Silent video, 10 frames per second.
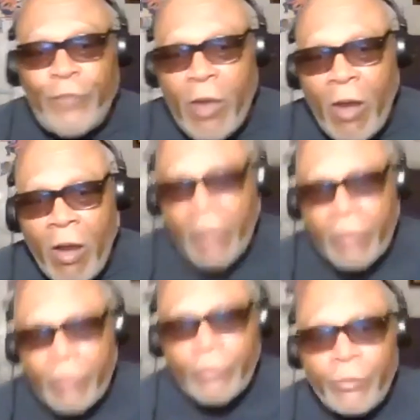
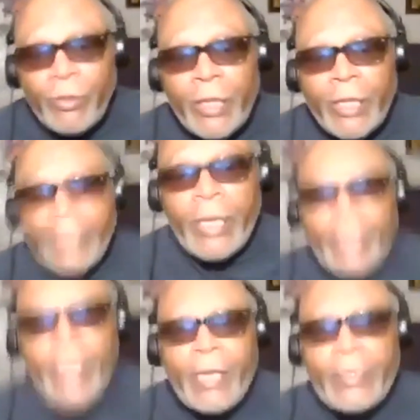and we
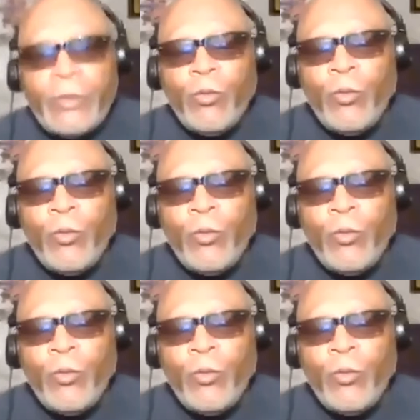want to make